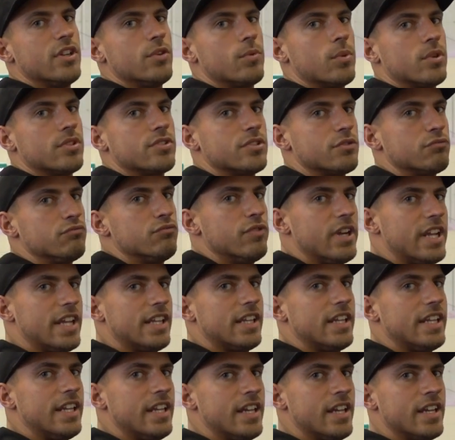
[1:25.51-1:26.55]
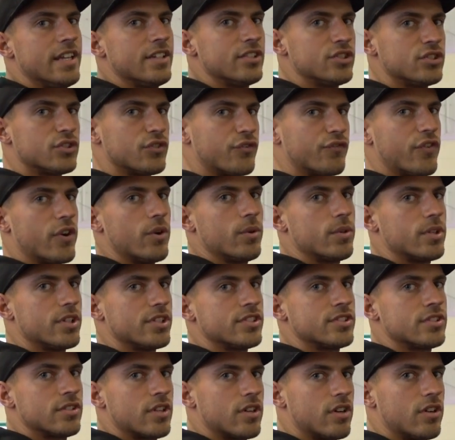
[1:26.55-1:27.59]
You want to really just
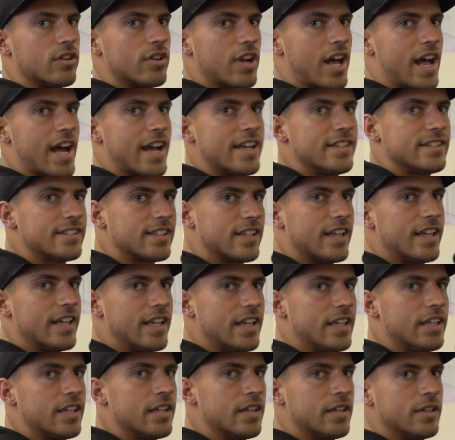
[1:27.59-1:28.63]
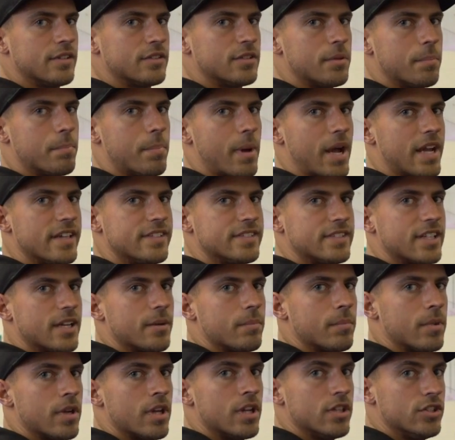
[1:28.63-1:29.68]
focus on isolating the
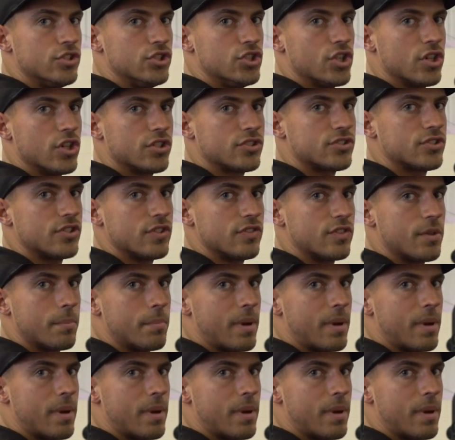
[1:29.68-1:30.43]
bicep, just the